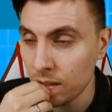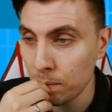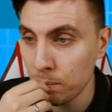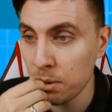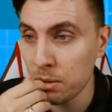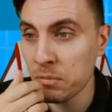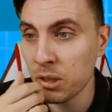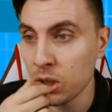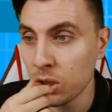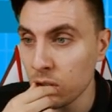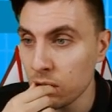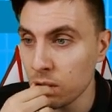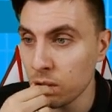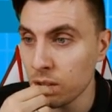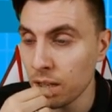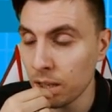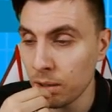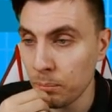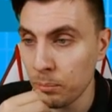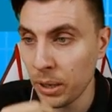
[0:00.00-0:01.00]
I mean, we could go
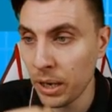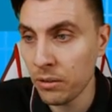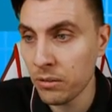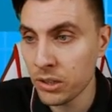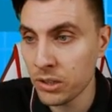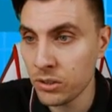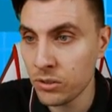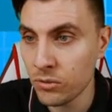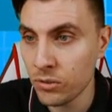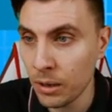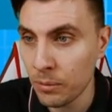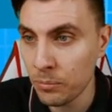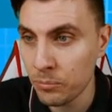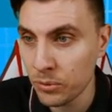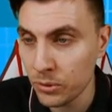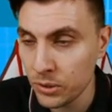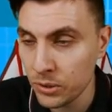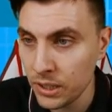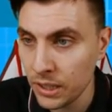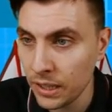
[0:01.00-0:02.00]
down a Perish trap
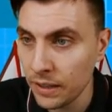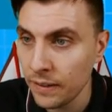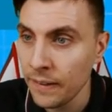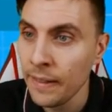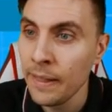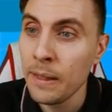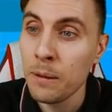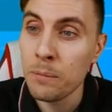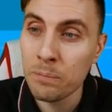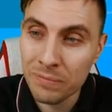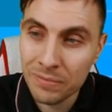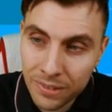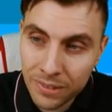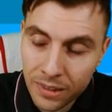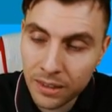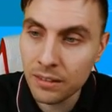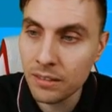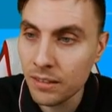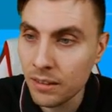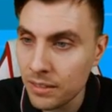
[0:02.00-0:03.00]
route here.
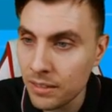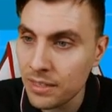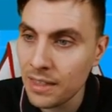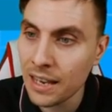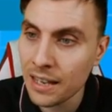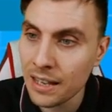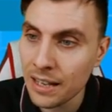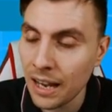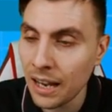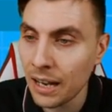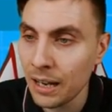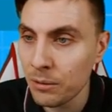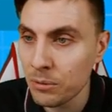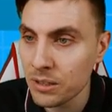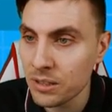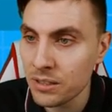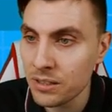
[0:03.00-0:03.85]
The, the thing that I would